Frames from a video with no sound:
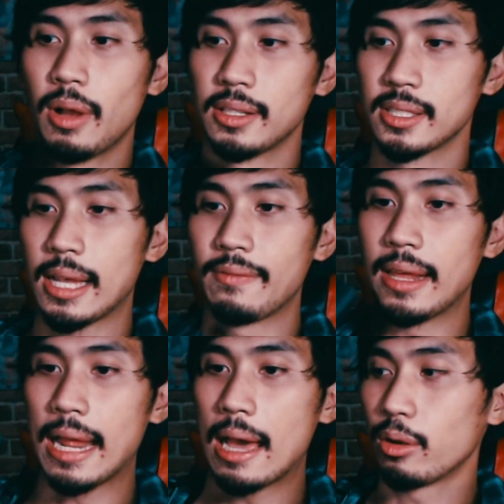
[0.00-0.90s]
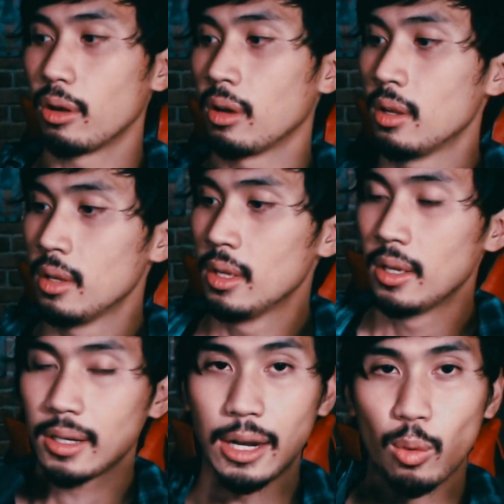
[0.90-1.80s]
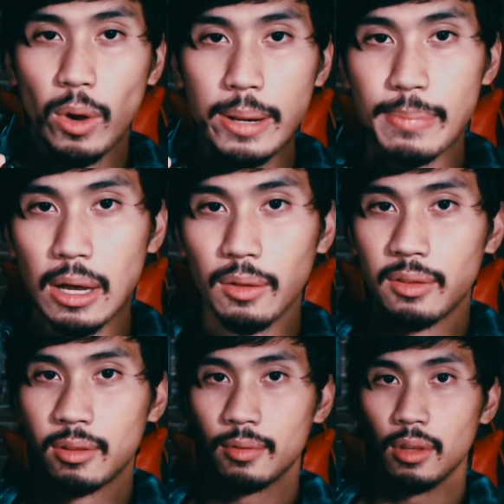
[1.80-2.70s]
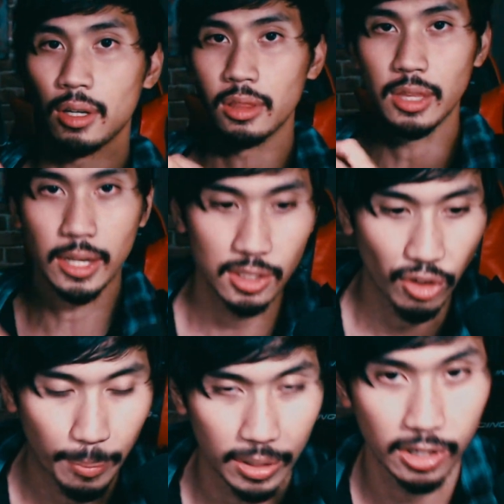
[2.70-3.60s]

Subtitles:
I just have that outer kind of weight belt looking thing, so I put it